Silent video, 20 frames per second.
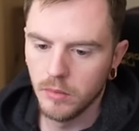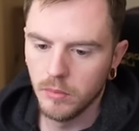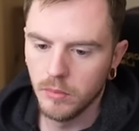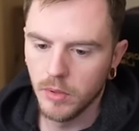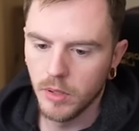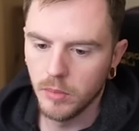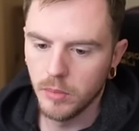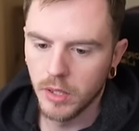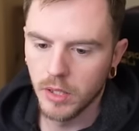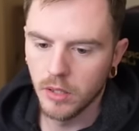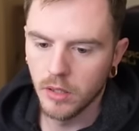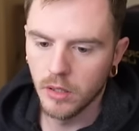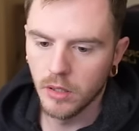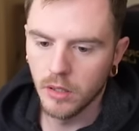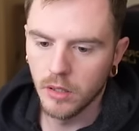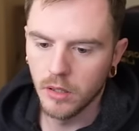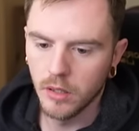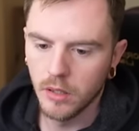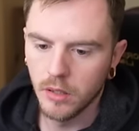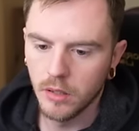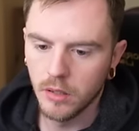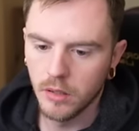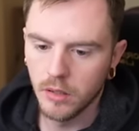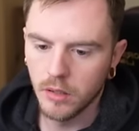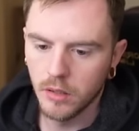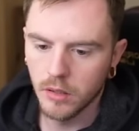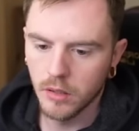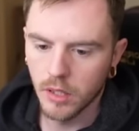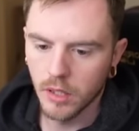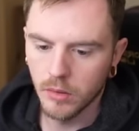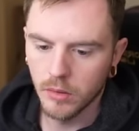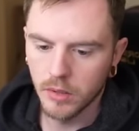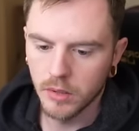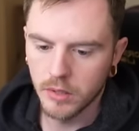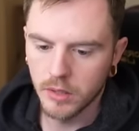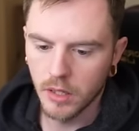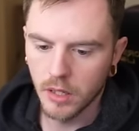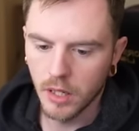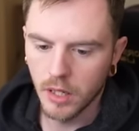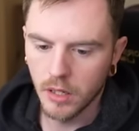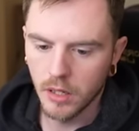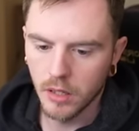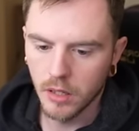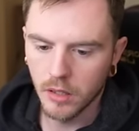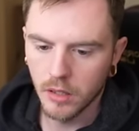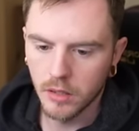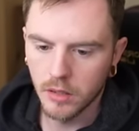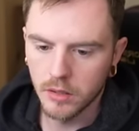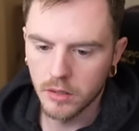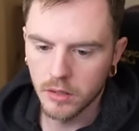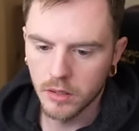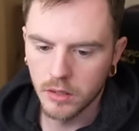Okay, well, it's the 9 of hearts.